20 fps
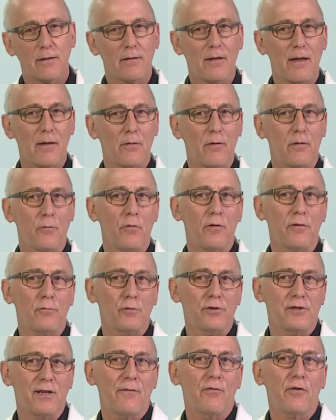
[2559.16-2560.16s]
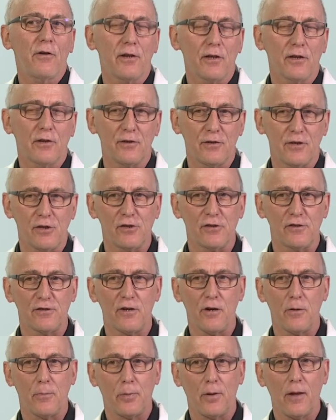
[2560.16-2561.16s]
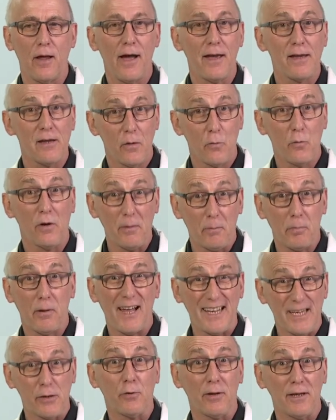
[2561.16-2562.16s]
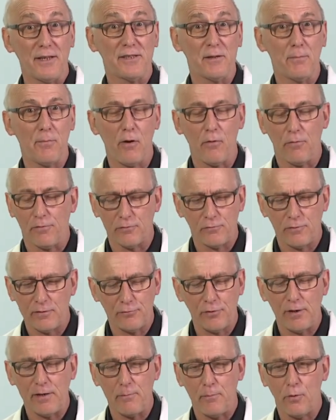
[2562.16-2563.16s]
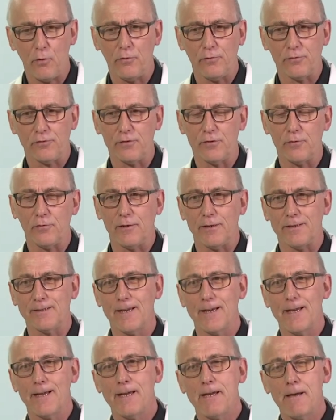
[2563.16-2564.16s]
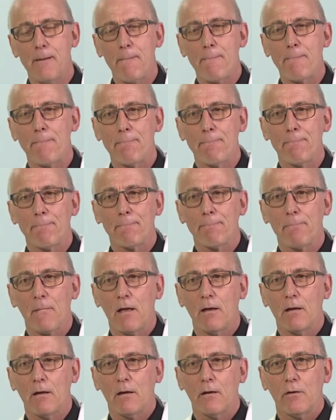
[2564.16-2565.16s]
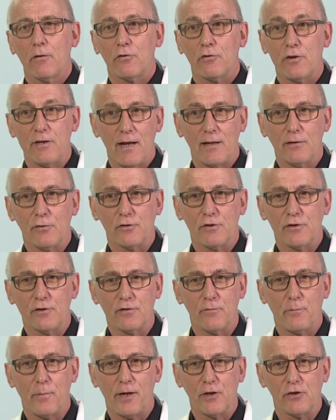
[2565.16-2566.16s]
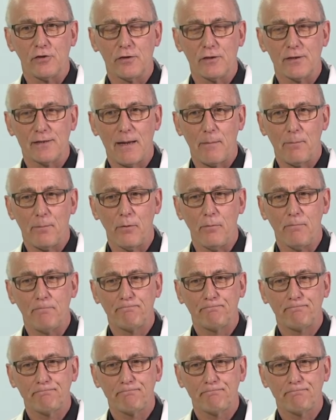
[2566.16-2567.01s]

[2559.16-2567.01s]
Then whichever are the conditions that apply will apply equally to both. It's really important to do this. 3 dilutions of patient sample.